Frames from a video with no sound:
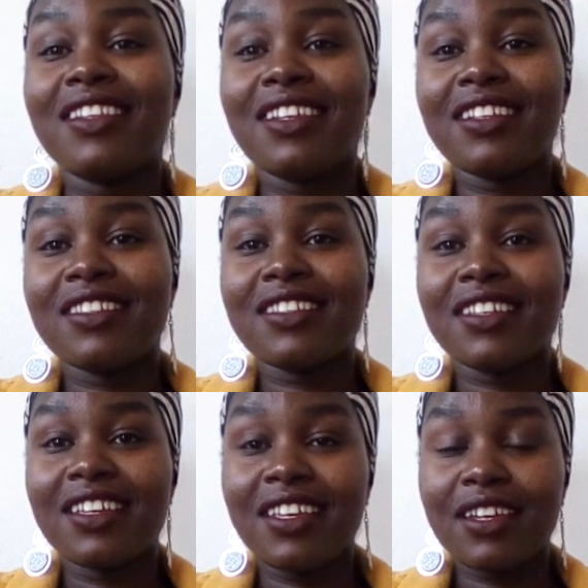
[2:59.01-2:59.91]
let's
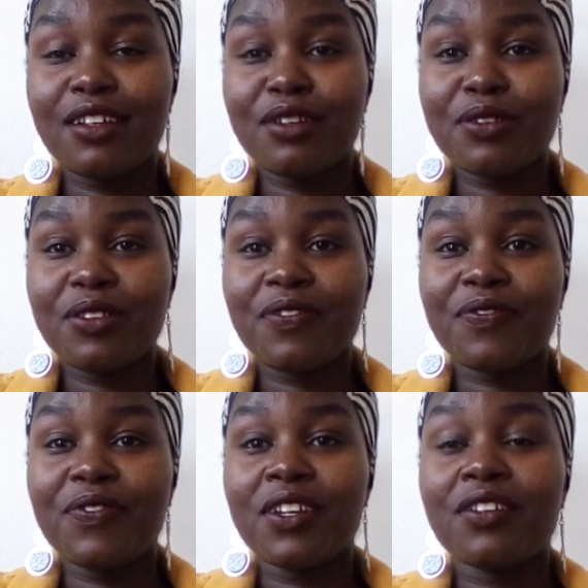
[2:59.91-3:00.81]
get into the
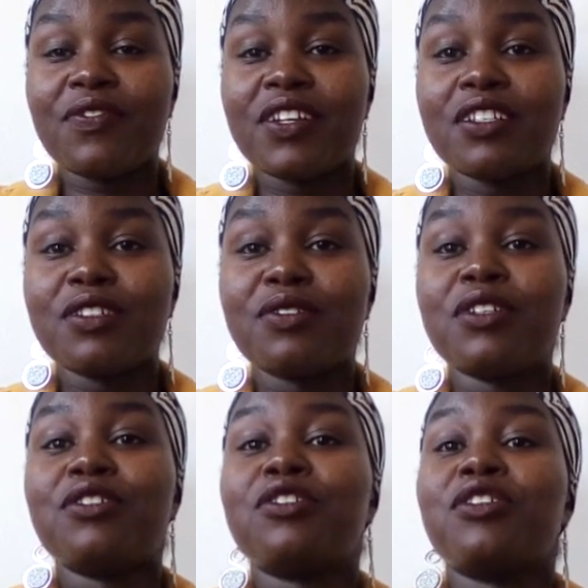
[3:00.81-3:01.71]
very first
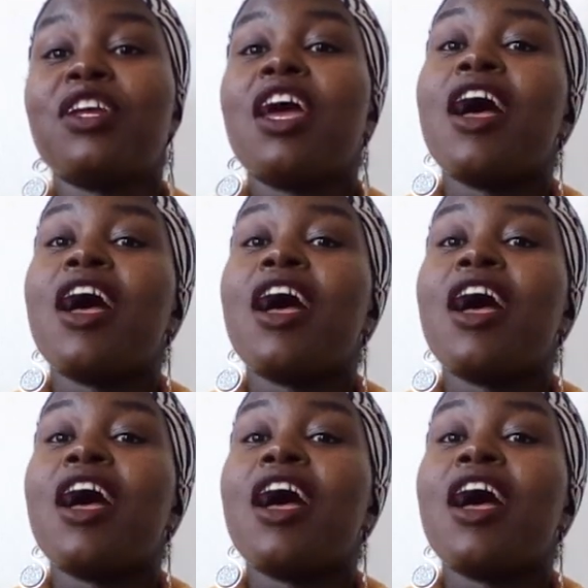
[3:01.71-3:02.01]
question.